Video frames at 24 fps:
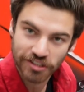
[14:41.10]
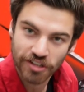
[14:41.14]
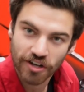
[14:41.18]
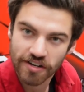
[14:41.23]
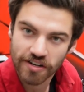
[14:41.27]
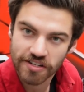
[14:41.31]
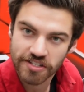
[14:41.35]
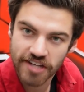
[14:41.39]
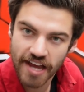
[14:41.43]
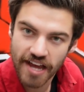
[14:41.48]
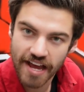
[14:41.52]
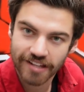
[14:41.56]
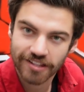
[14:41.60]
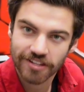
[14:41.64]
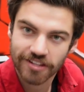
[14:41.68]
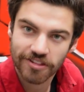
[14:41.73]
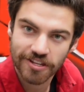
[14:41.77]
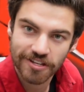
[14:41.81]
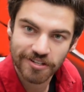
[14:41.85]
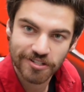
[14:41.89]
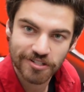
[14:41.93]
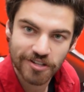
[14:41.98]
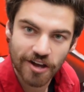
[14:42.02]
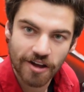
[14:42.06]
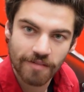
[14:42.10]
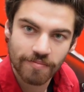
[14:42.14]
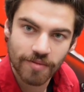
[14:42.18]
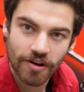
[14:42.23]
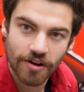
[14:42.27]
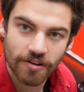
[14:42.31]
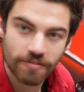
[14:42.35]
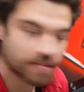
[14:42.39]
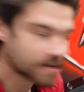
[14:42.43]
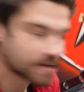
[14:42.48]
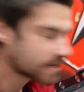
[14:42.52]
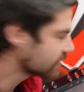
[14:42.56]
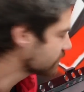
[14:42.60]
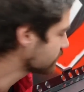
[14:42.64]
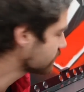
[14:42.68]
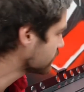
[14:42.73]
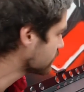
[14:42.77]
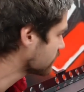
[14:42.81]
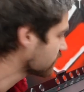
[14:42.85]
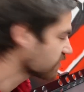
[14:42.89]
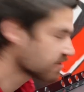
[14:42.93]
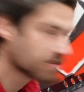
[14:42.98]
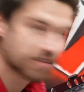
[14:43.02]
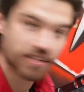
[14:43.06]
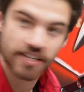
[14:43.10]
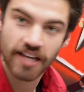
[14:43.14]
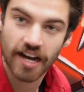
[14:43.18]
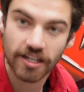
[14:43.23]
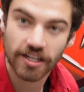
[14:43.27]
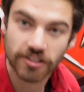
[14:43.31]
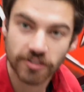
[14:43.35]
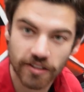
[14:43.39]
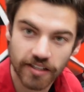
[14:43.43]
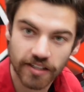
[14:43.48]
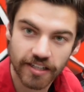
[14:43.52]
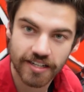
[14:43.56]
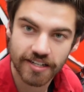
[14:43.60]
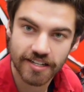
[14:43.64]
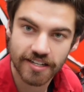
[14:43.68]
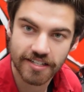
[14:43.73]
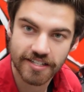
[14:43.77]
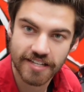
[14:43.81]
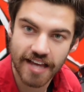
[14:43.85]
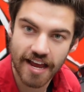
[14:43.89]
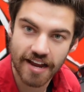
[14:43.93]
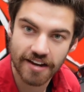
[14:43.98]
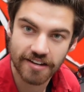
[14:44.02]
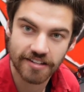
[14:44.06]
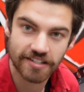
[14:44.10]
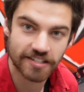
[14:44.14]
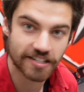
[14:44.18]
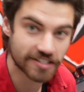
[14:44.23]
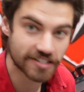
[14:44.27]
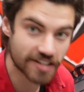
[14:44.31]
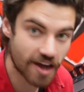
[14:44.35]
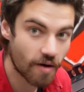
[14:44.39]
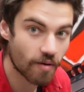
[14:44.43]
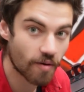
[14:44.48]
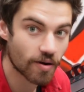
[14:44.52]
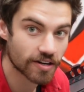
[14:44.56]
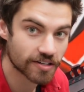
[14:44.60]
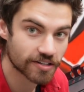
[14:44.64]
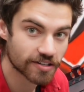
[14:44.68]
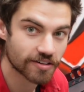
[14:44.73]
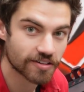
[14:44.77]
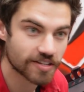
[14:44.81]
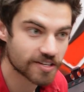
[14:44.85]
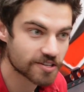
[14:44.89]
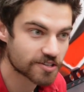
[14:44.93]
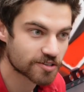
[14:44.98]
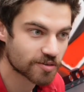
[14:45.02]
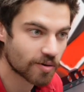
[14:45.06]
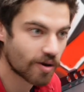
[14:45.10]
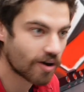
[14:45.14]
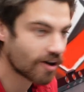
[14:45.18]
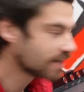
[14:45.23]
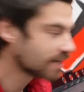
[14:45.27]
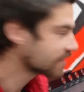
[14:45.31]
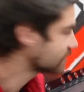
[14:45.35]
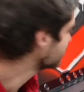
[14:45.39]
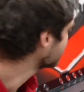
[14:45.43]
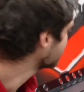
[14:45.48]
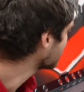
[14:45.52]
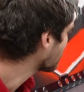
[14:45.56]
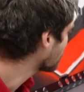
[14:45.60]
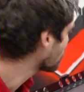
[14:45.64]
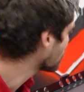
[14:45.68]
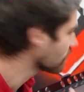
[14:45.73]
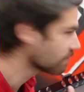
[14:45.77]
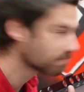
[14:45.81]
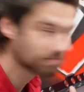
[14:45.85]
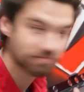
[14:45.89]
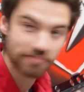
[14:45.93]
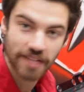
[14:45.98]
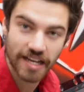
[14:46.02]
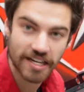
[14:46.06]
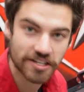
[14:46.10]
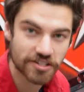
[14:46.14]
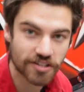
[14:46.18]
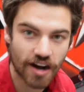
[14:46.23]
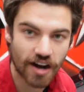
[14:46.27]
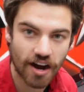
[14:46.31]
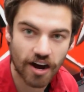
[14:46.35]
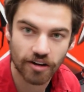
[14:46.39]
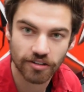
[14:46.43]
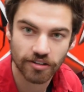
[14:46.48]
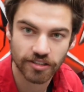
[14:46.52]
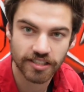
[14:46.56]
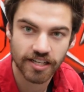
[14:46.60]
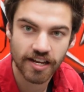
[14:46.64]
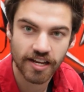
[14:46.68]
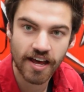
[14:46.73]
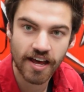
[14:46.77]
got to check that things don't move, because you are drilling into your tent. You don't want to do this twice. You don't want extra holes.